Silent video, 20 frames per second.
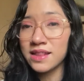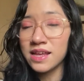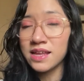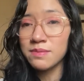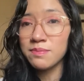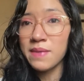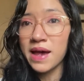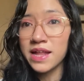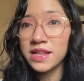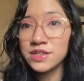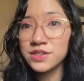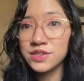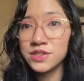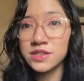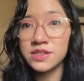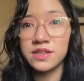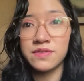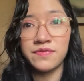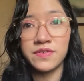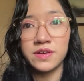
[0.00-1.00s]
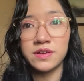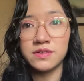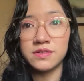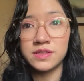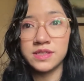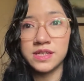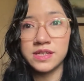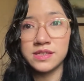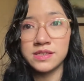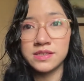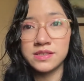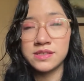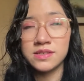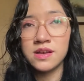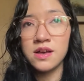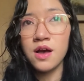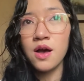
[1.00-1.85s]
and manage the difficulties